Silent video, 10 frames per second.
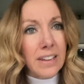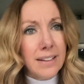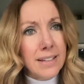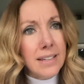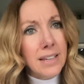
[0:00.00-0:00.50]

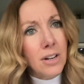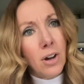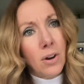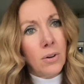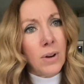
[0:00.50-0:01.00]
you
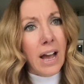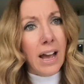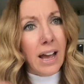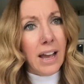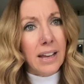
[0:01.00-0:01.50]
know,
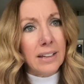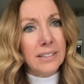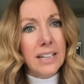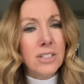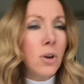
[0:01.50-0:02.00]
uh,
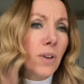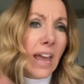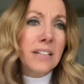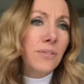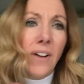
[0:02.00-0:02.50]
it's okay.
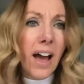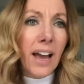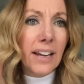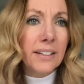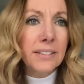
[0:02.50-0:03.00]
It's
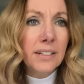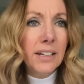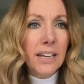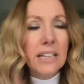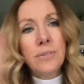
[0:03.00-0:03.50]
fine.
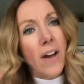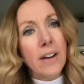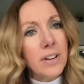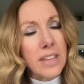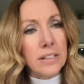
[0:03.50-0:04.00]
It's
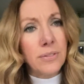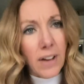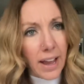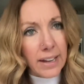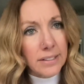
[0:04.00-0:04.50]
Everything's
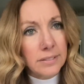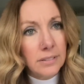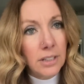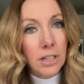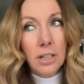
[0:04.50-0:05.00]
fine.
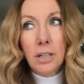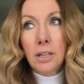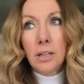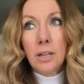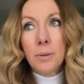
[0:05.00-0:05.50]

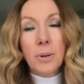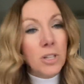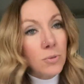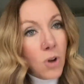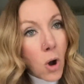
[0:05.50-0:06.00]
But
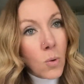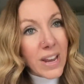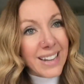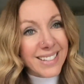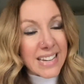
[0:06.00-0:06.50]
you know,
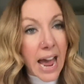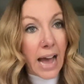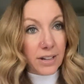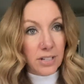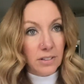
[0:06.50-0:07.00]
it's
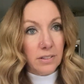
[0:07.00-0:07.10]
not.